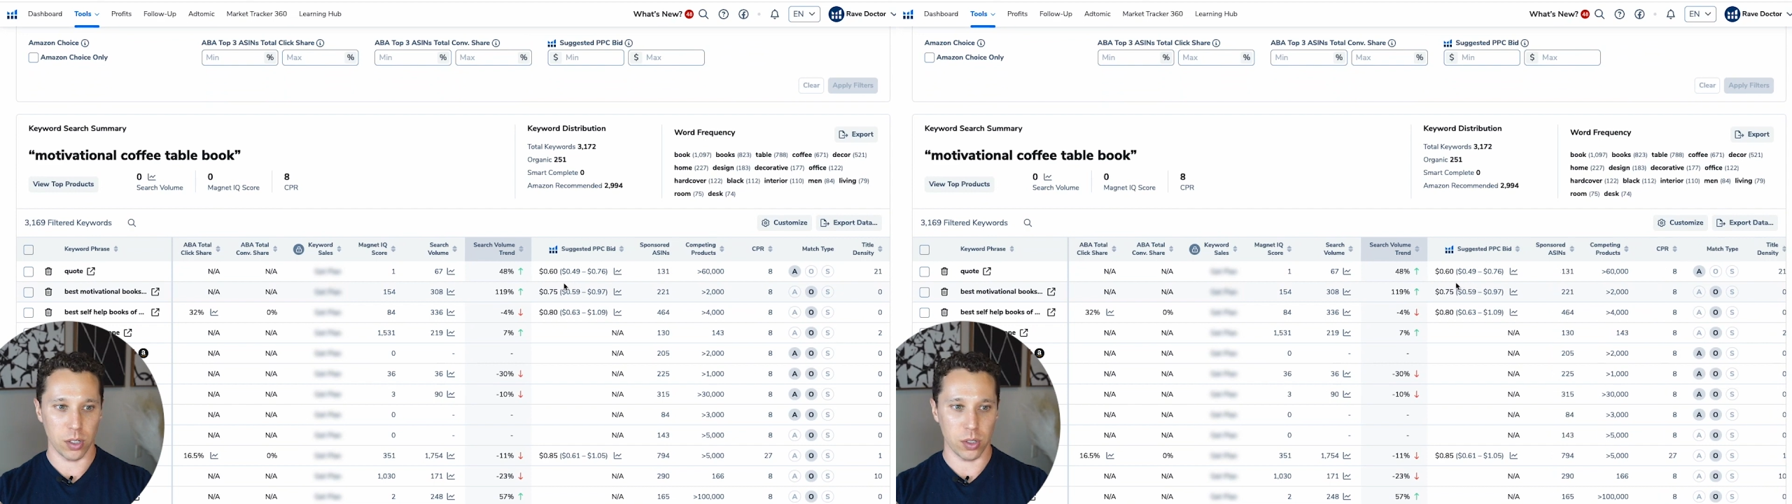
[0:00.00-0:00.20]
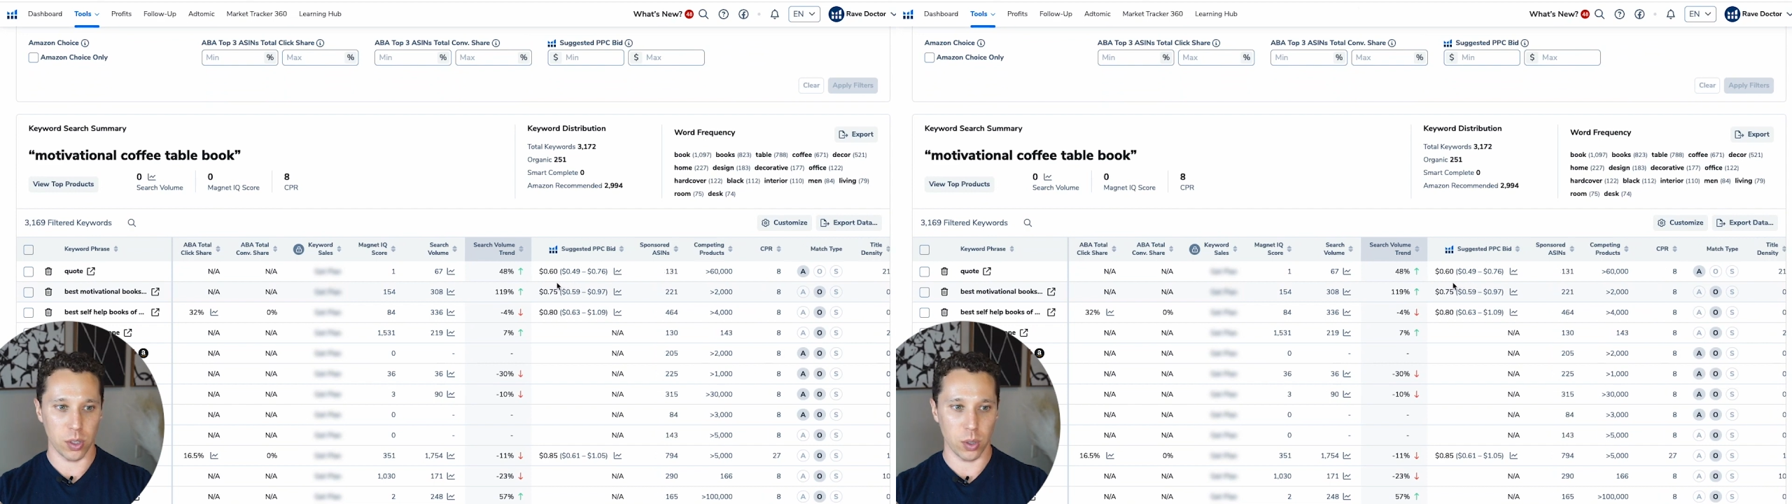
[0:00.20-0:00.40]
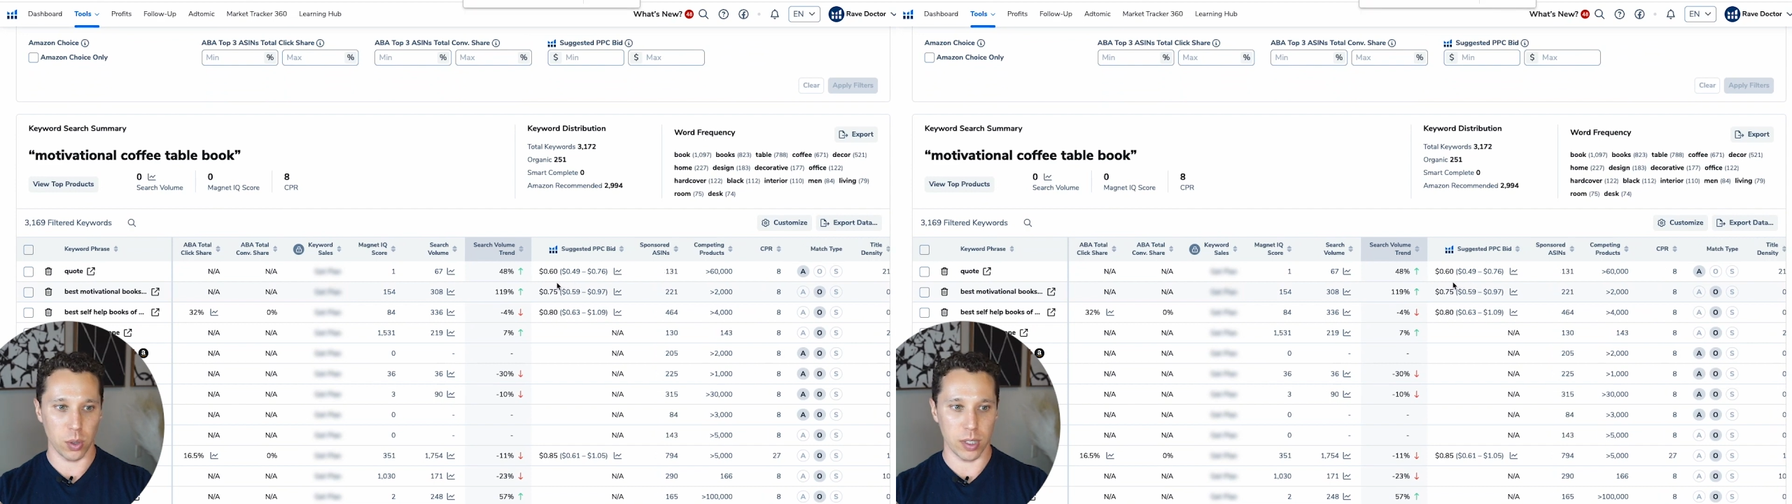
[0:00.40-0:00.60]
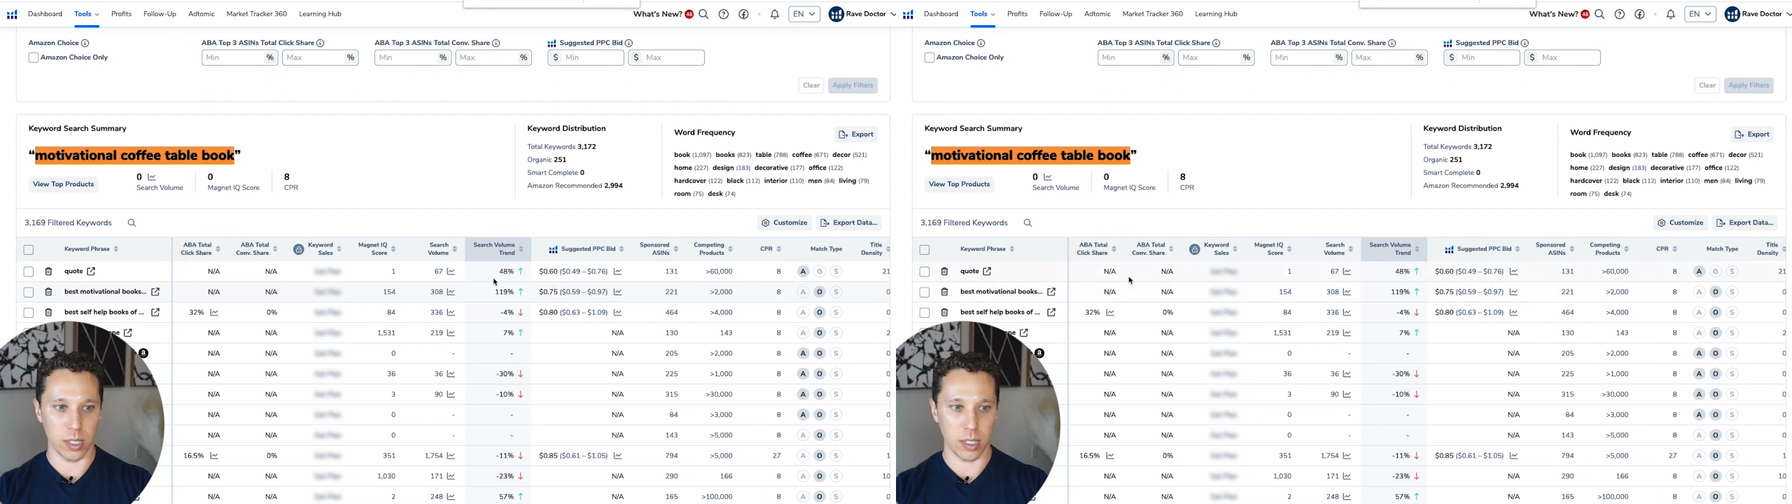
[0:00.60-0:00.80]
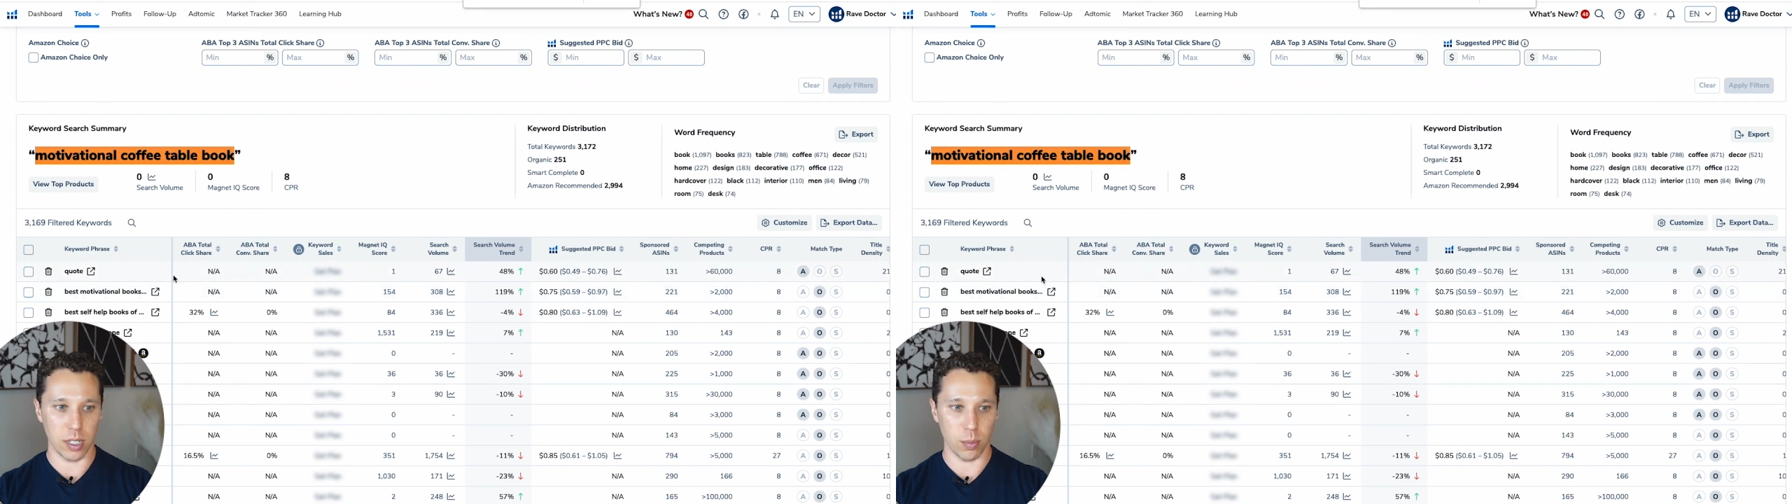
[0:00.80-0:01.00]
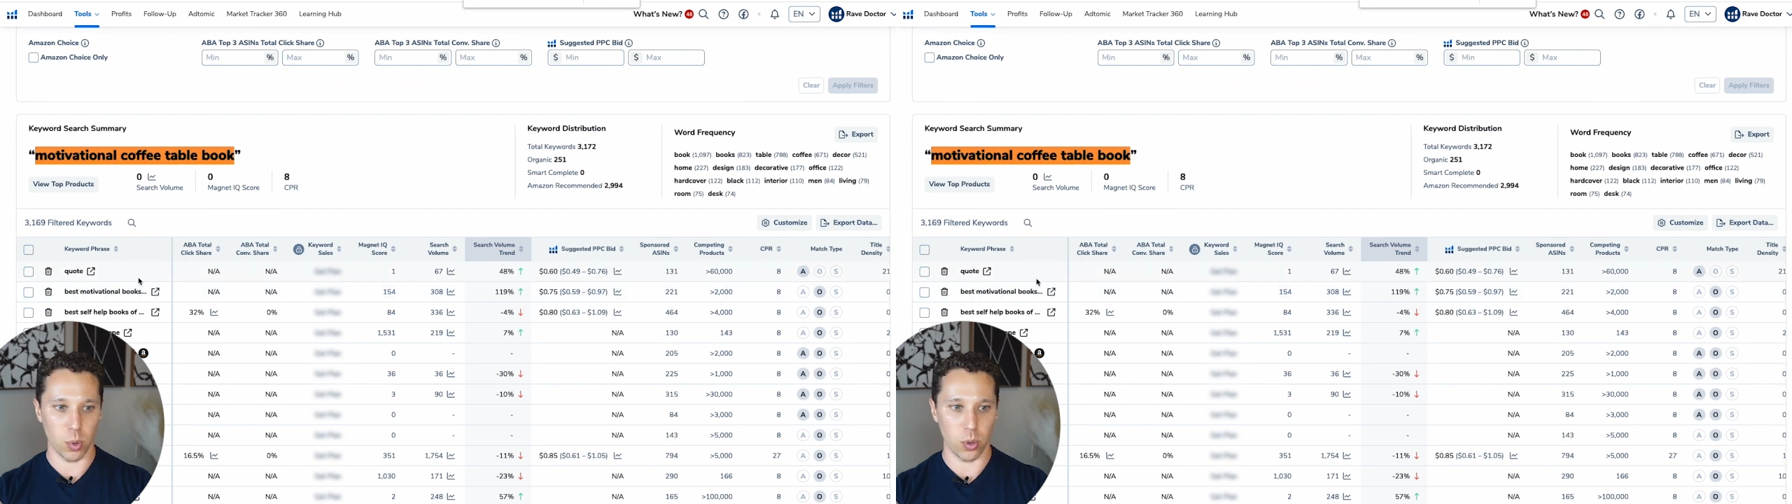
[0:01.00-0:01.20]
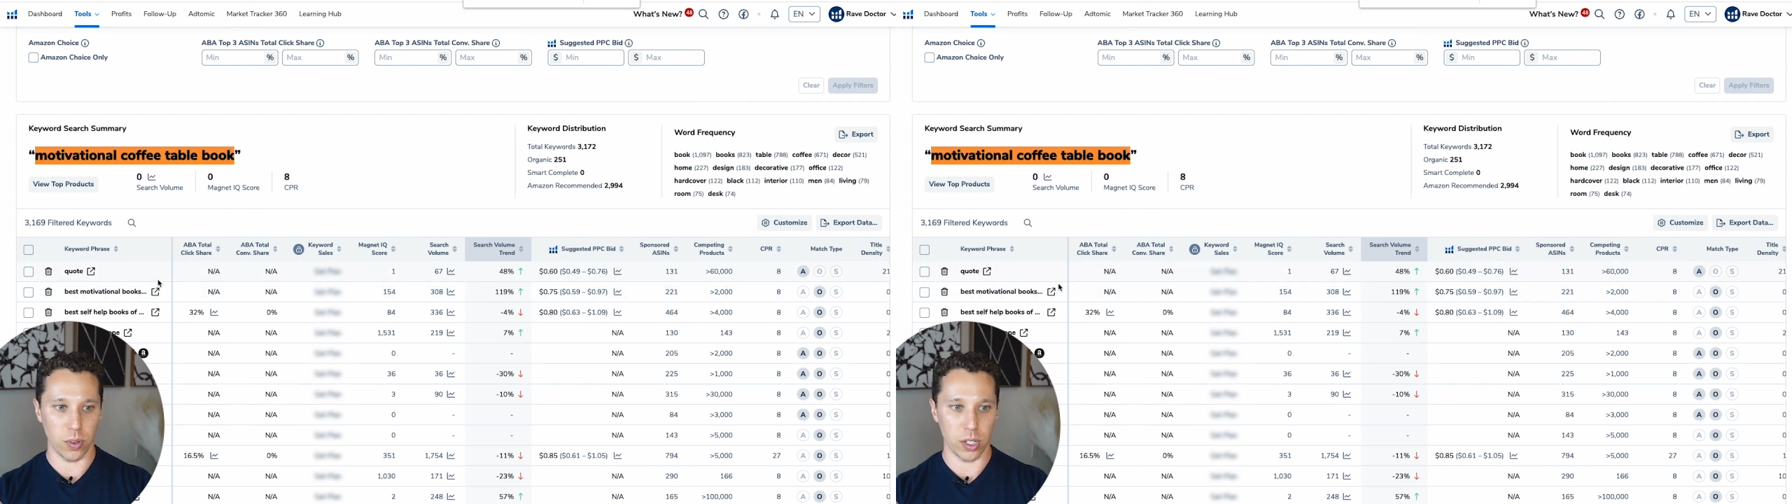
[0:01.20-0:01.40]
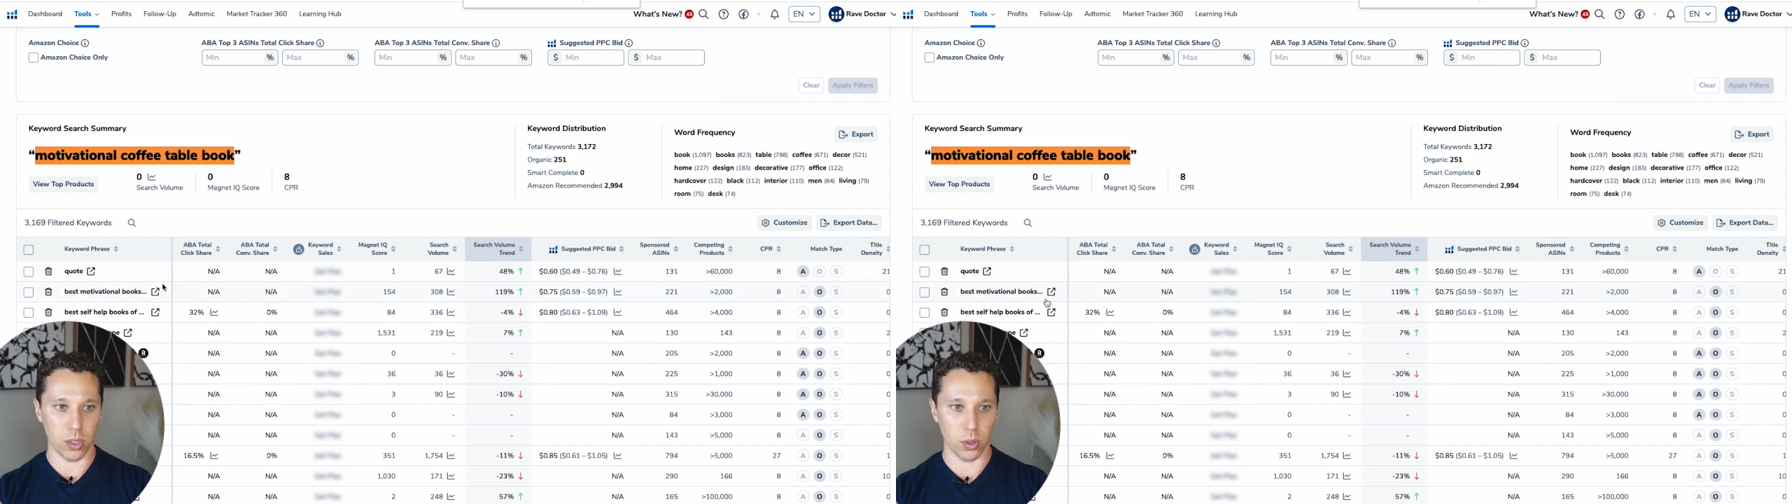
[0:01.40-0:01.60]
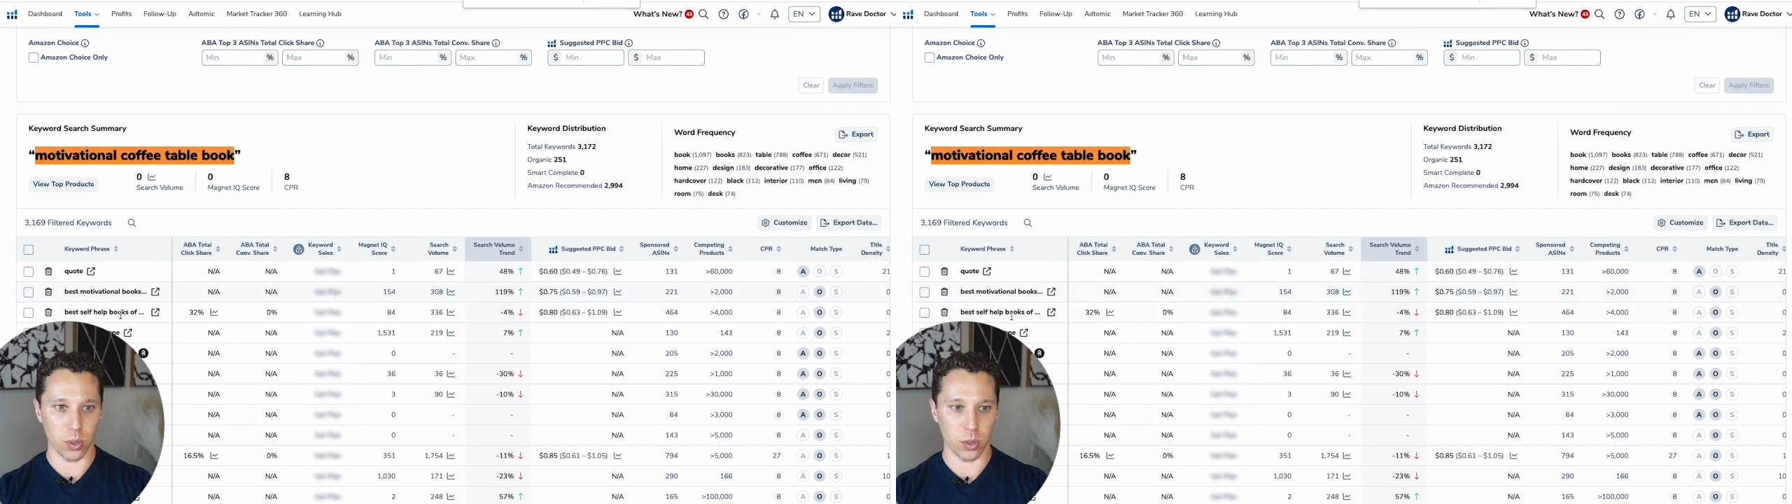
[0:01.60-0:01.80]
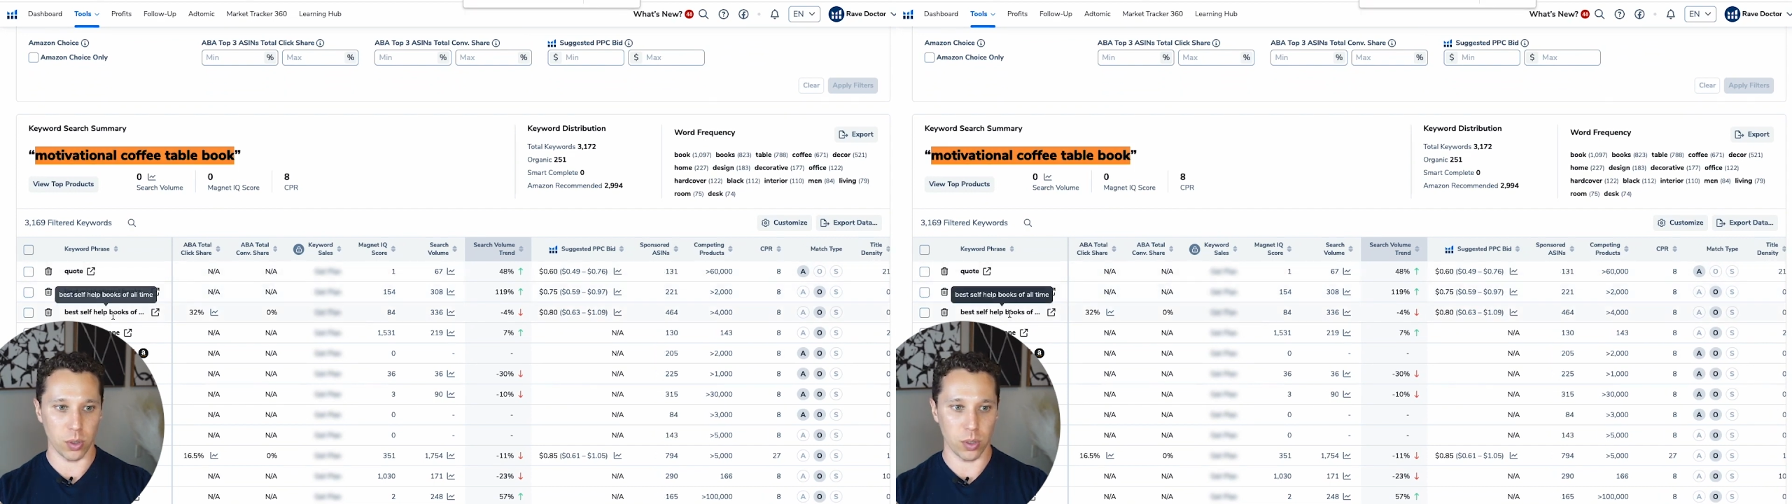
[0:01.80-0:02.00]
So let's see,
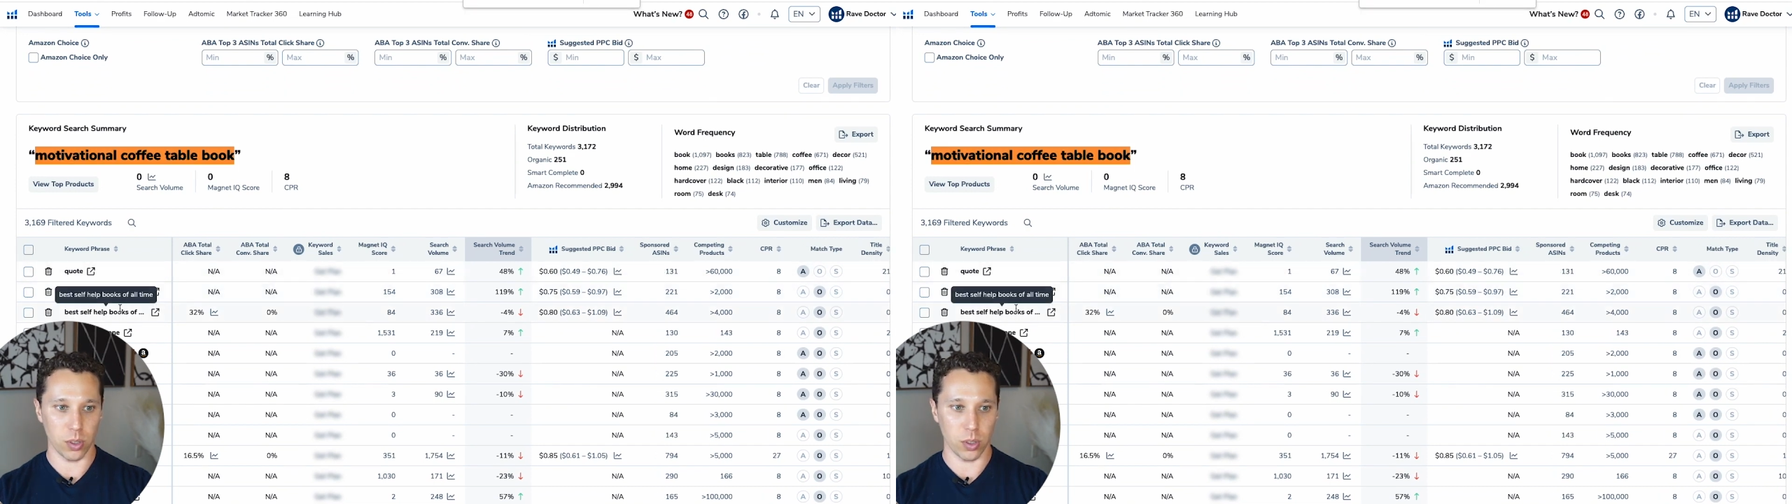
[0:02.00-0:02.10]
motivational